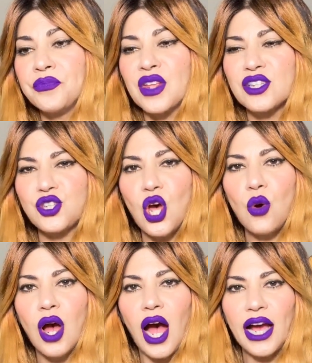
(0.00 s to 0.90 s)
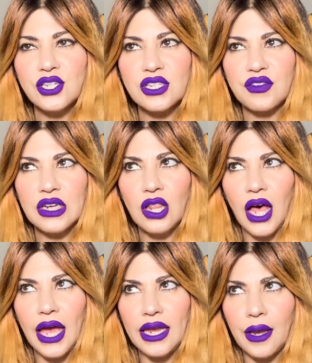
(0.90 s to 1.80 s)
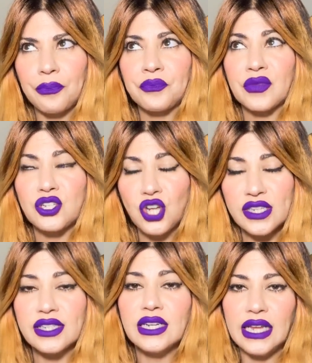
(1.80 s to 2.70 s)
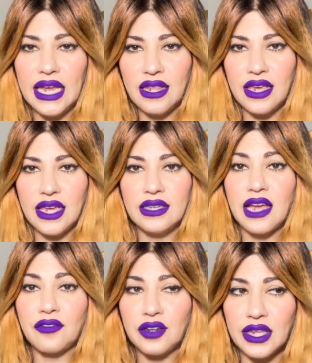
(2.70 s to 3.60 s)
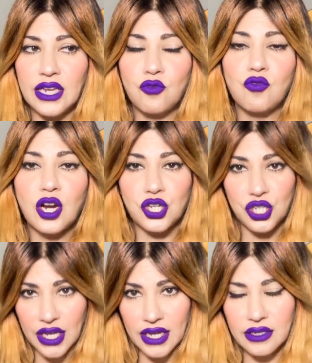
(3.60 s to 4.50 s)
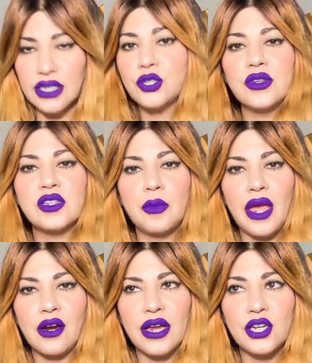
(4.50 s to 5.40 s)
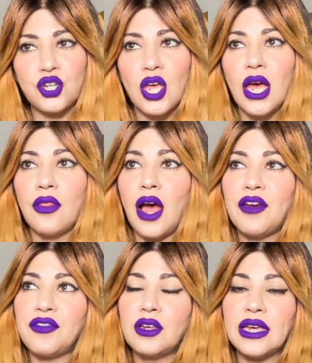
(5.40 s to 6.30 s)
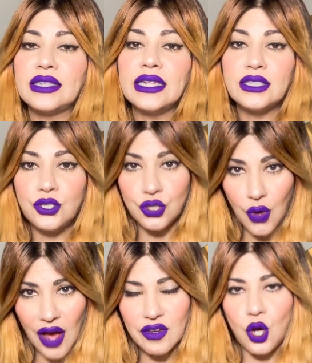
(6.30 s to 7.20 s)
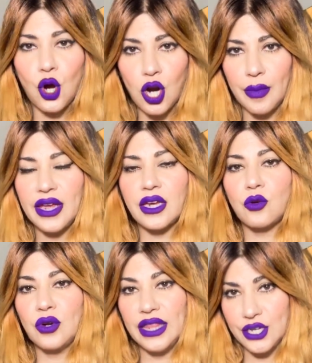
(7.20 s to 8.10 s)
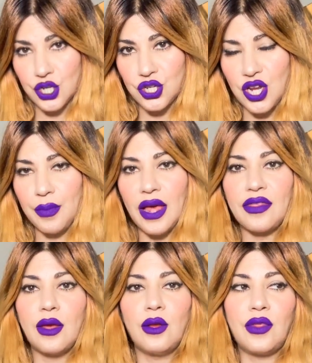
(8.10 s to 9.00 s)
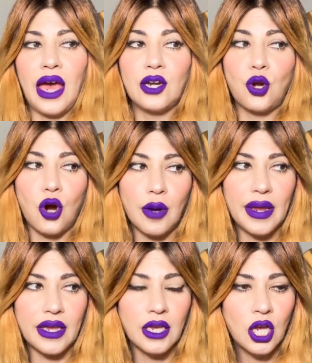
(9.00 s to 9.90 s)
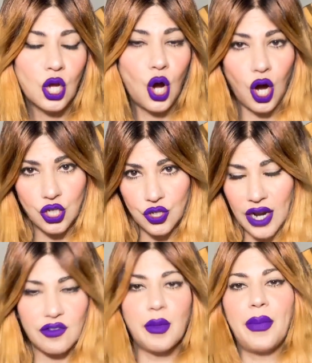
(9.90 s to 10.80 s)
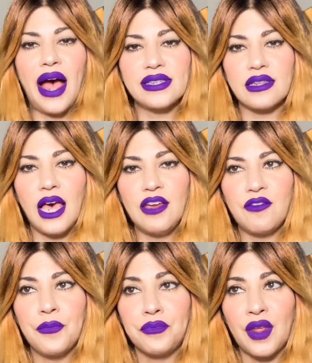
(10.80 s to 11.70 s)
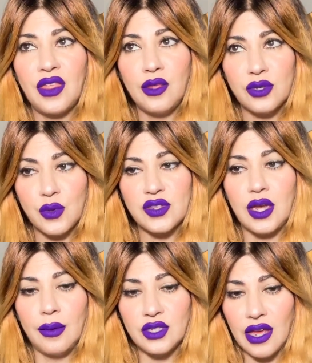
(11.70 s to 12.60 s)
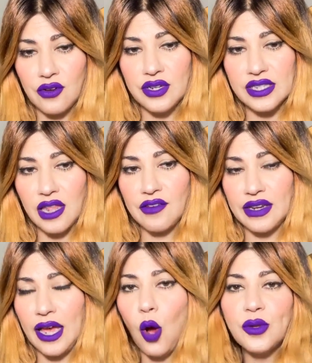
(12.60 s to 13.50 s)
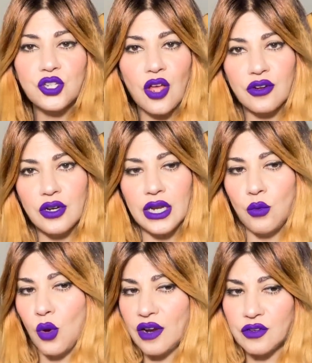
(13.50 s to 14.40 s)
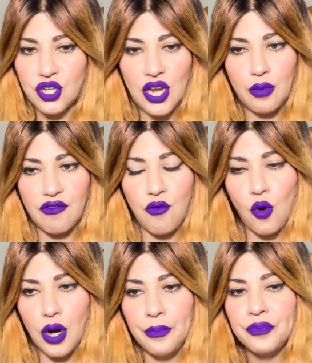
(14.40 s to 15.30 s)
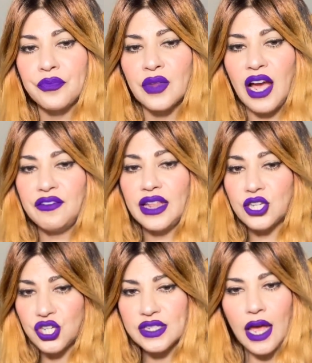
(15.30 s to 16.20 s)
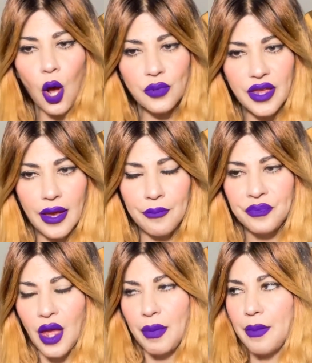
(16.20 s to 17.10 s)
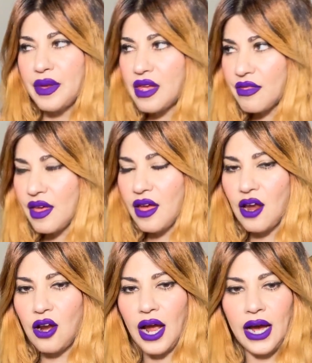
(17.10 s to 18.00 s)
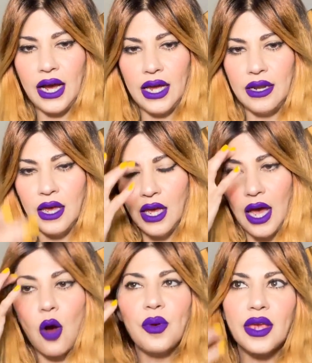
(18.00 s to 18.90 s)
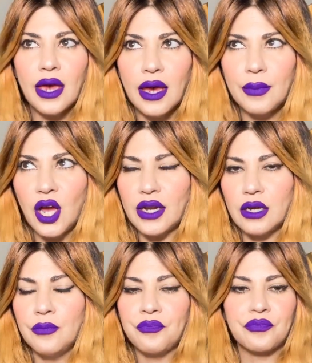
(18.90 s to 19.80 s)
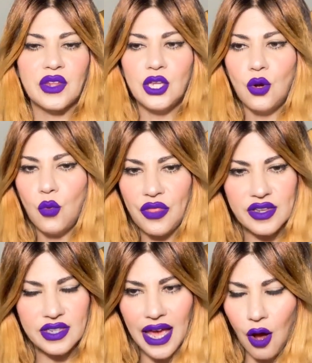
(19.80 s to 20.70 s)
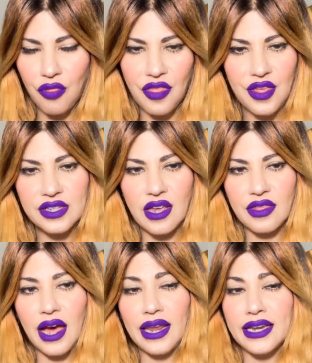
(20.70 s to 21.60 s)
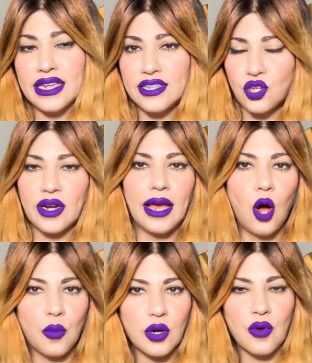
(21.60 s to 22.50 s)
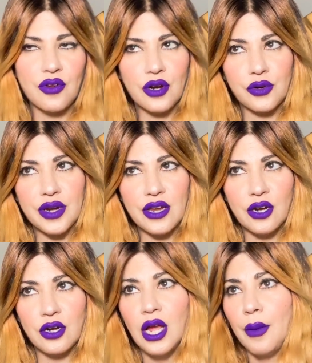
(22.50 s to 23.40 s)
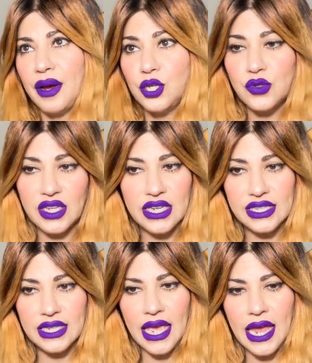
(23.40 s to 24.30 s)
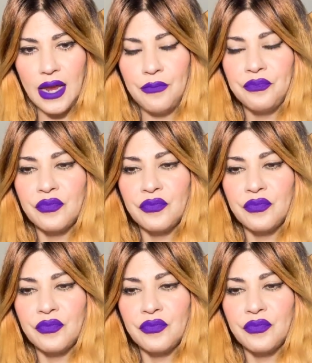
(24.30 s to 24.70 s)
So I just feel like Justin and Hailey definitely rushed into this marriage. I feel like they do have a karmic relationship, like they had a karmic contract from a past life that they were supposed to come together in this life and help each other in whatever shape or form. I feel like she's helped him by being there and helping him kind of, you know, with his health and things like that, and he's trying to help her with her career by using his name.